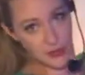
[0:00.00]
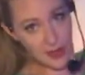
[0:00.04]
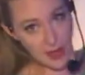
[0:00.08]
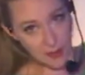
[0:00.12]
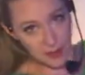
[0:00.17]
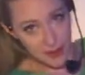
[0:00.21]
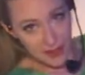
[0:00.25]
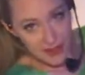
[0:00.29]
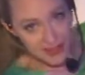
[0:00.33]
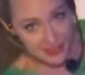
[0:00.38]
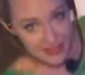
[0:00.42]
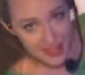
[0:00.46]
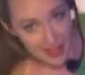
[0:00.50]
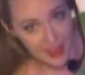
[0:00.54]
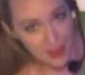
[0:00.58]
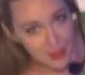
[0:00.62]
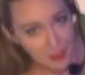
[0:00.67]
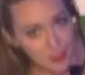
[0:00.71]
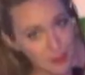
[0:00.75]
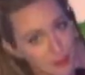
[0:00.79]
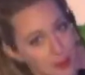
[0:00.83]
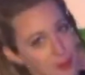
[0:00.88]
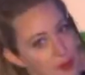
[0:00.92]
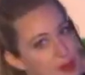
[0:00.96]
drop it
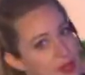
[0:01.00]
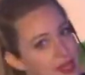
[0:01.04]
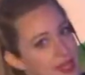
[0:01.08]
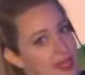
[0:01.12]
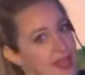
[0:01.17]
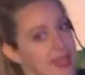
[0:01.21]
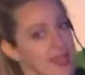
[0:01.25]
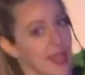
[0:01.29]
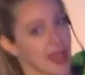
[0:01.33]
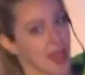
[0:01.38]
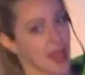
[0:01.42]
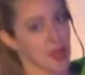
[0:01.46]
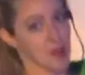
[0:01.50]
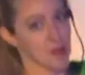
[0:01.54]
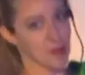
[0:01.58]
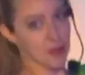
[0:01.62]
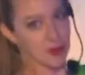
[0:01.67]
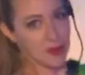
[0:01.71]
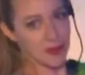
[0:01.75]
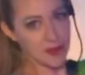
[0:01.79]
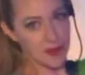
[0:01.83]
down, bring it up.